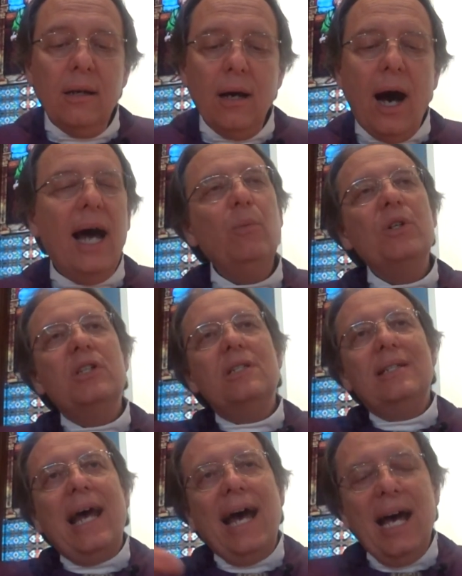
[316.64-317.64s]
I was
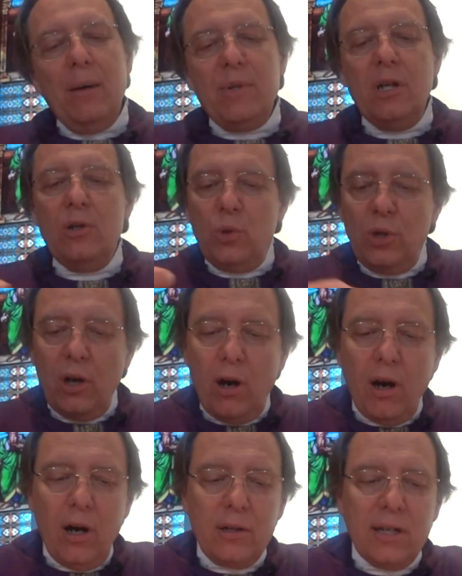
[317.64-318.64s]
stabbed to the
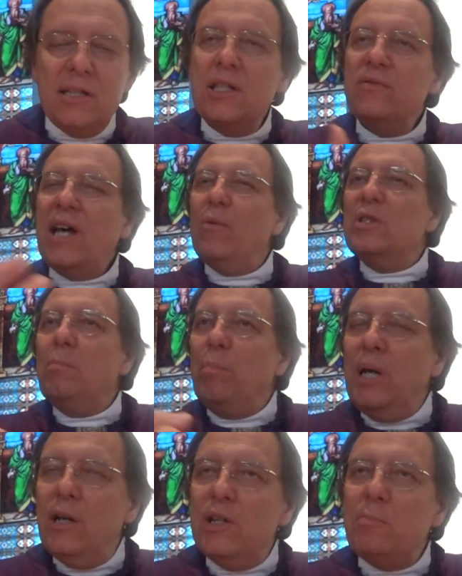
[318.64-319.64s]
heart as if I was
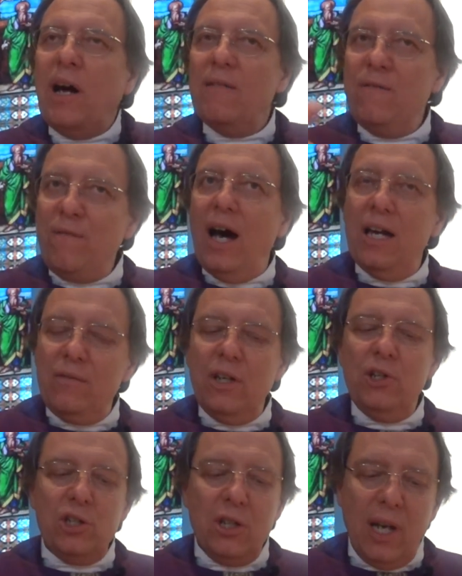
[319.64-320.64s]
pierced by a five
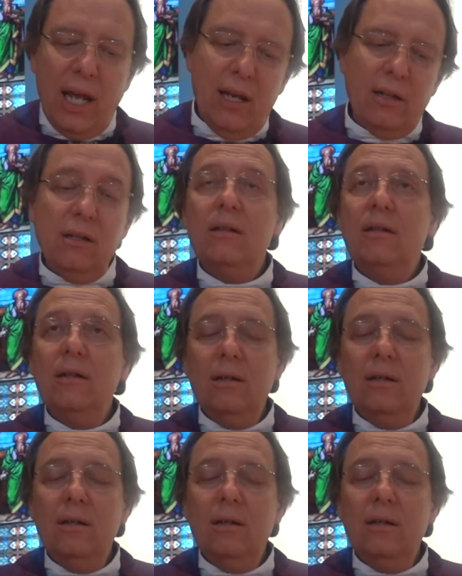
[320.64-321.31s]
inch nail.